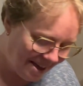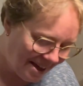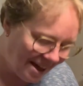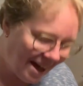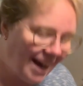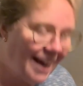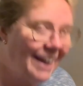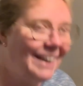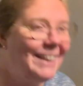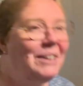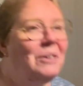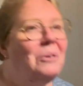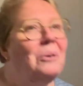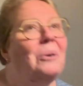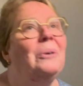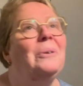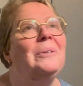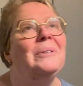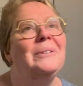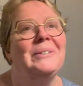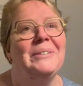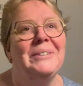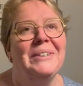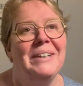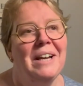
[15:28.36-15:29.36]
I
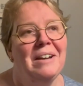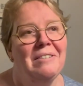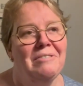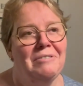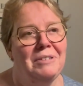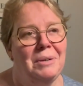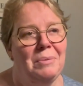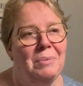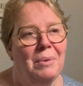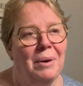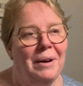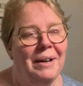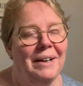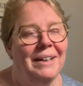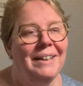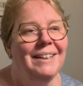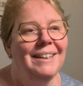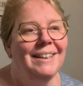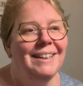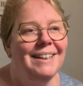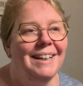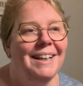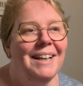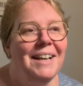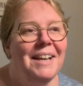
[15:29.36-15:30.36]
call on
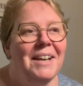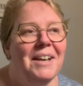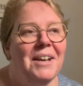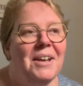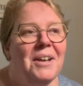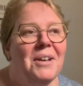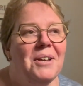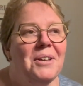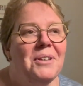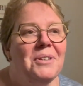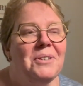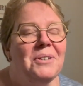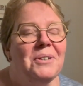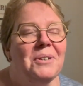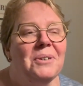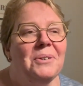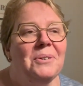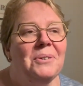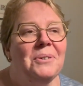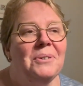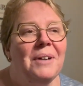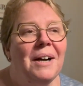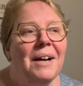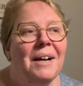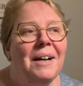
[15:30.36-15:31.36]
everyone
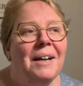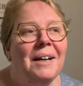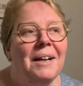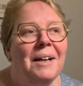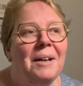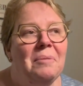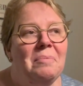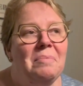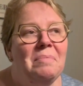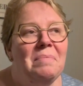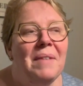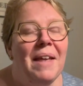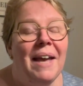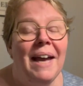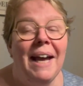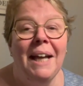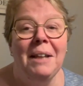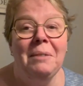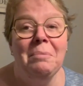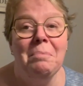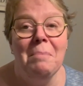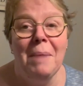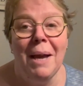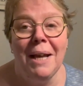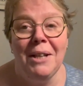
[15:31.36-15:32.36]
to
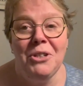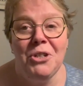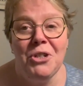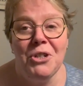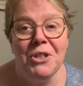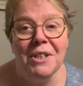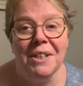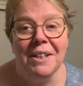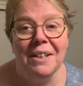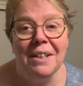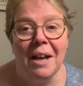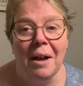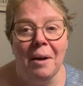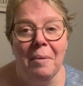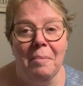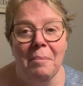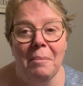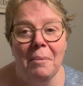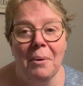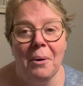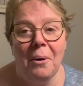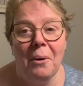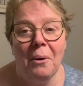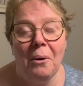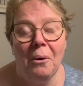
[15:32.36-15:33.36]
mention
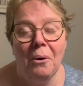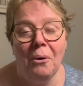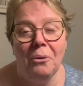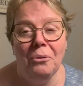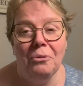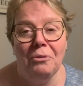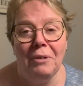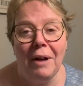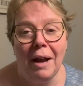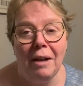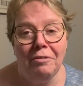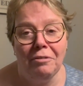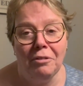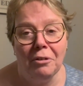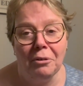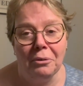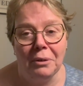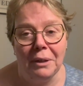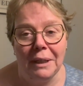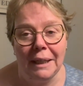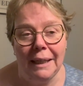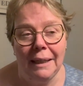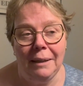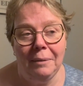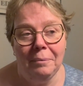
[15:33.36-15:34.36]
them on
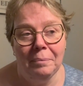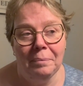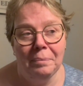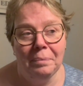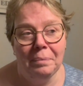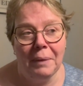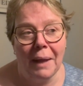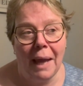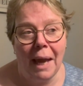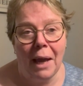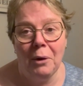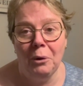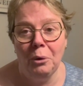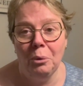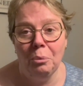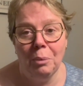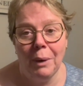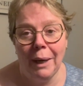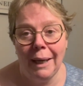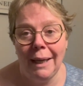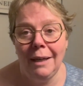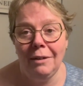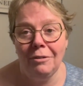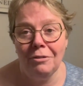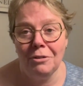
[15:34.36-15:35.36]
Ravelry and
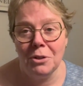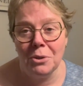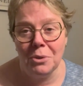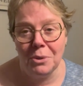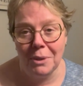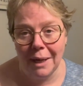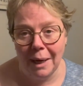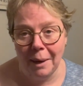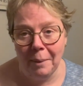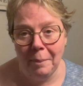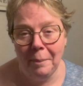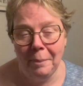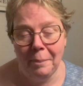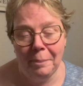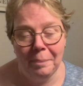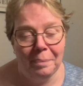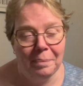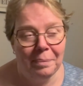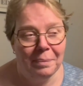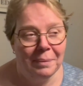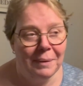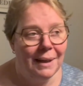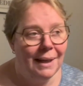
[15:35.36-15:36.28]
wave to them.